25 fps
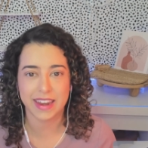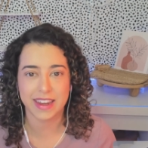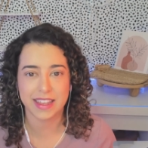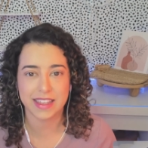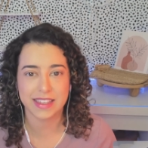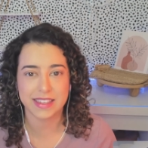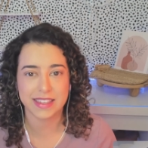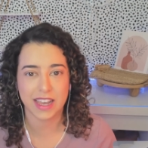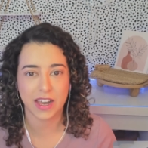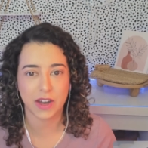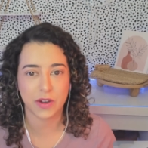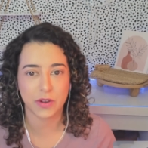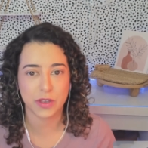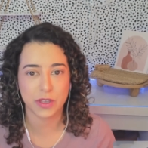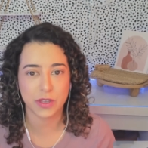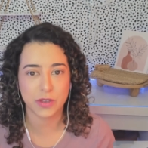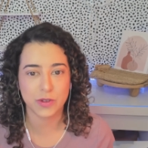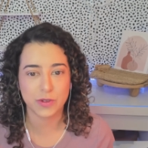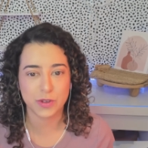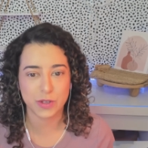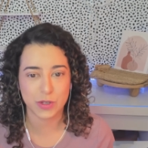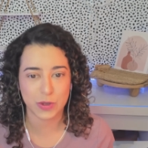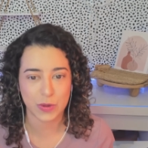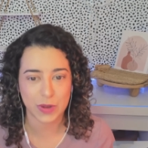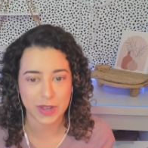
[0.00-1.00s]
it is how
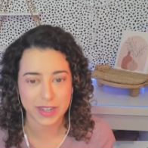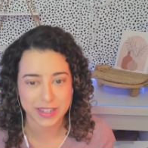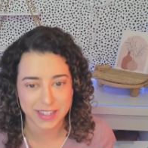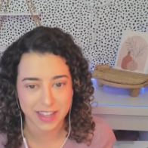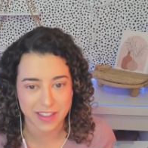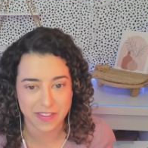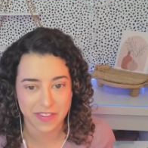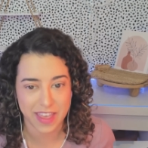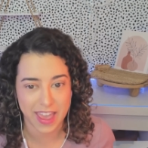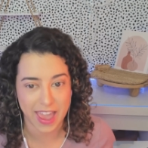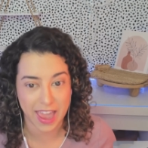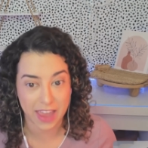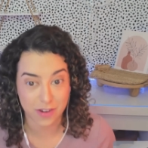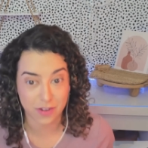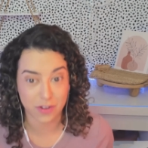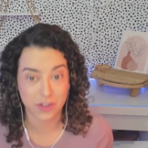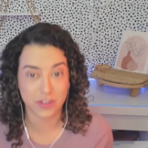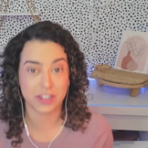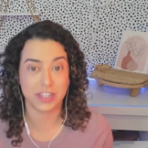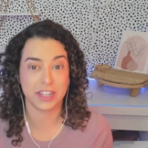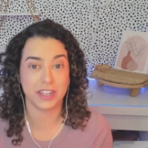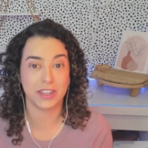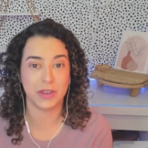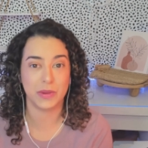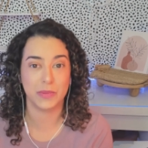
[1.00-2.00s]
you do it and the
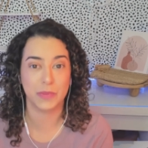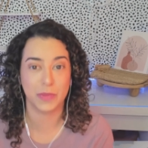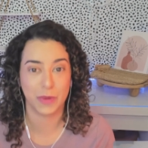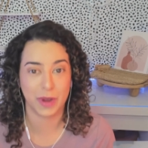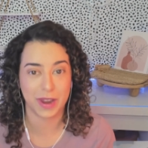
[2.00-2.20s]
energy you